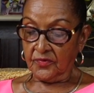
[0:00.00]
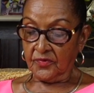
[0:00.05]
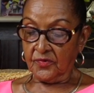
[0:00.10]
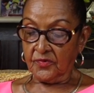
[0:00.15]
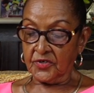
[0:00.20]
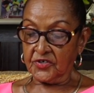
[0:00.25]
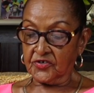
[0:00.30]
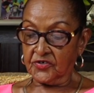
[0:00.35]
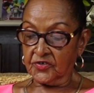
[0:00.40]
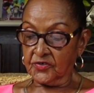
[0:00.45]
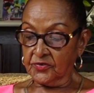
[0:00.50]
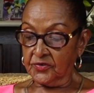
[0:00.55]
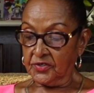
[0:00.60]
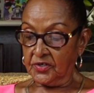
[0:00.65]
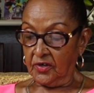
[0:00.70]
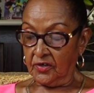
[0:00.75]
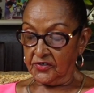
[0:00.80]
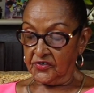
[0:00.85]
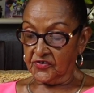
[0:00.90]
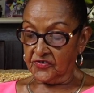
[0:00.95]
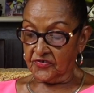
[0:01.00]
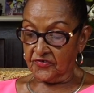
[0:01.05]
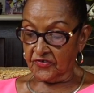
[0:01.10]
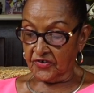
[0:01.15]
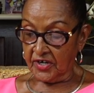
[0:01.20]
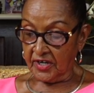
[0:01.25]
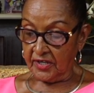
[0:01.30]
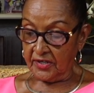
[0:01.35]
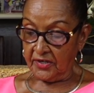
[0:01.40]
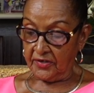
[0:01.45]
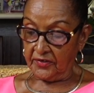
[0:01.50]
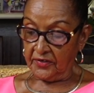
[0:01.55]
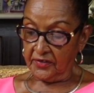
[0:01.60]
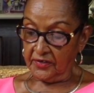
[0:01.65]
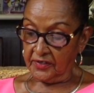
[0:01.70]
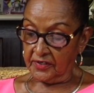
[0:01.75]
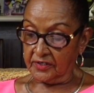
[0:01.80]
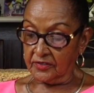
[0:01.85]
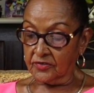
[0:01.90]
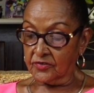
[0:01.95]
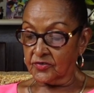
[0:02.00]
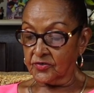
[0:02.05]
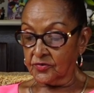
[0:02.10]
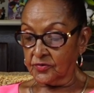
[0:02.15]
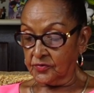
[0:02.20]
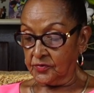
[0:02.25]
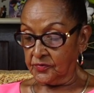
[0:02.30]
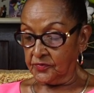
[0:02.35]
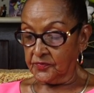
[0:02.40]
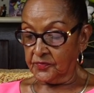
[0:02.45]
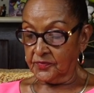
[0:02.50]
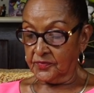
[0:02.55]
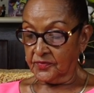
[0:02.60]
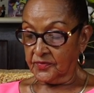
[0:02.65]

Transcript: which toured Australia in June.